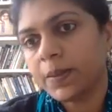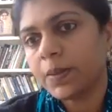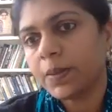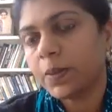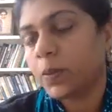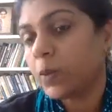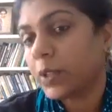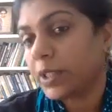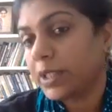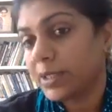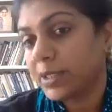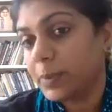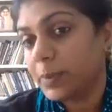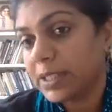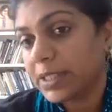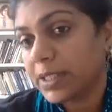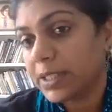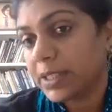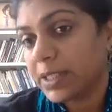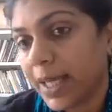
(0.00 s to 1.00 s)
what has
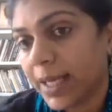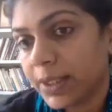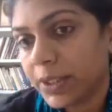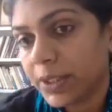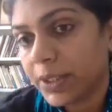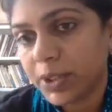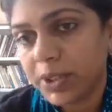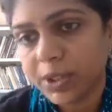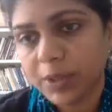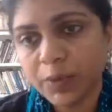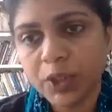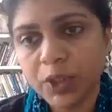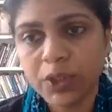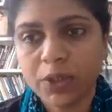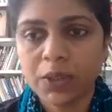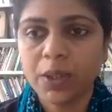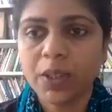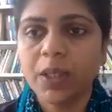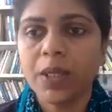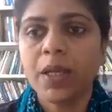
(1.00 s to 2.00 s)
been the challenges
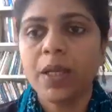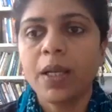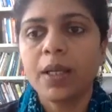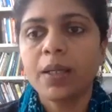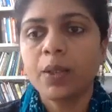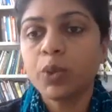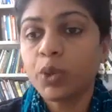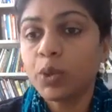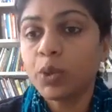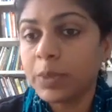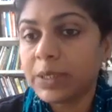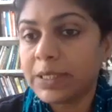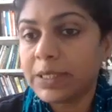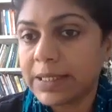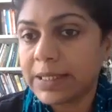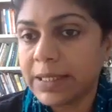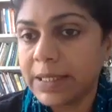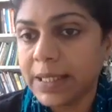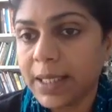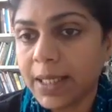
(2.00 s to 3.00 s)
which
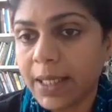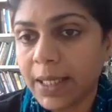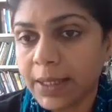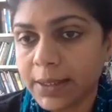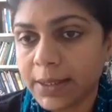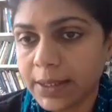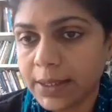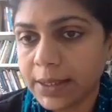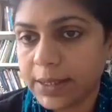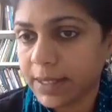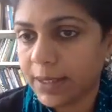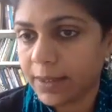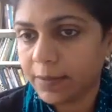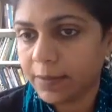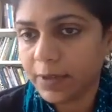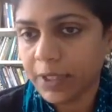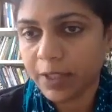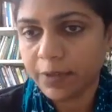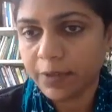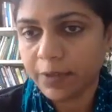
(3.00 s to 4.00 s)
Kudumbashree as a state
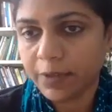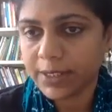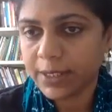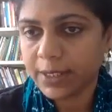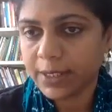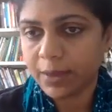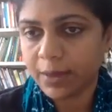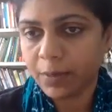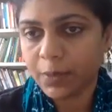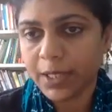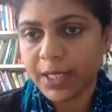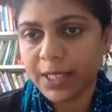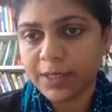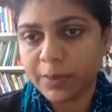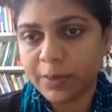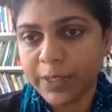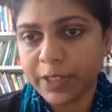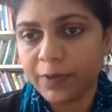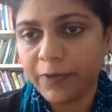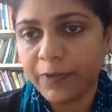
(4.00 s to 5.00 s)
welfare scheme
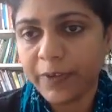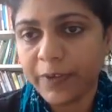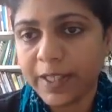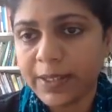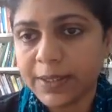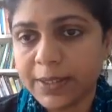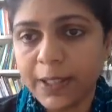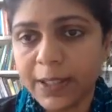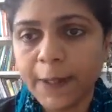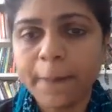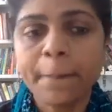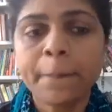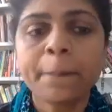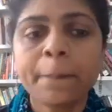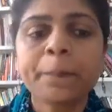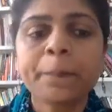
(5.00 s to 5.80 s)
has been facing.